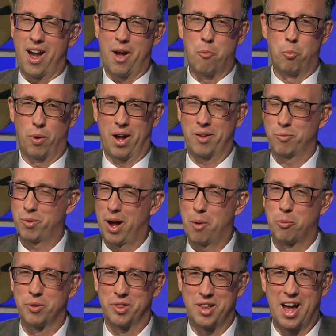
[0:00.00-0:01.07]
I, I, I,
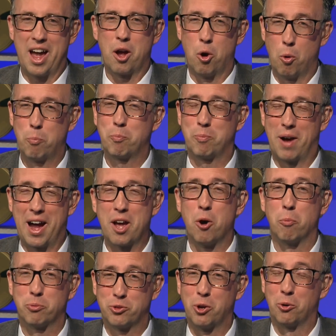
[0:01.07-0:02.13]
would. I hope. I
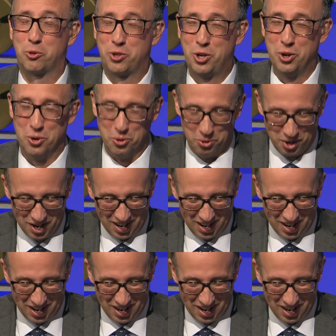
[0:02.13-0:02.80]
hope so too.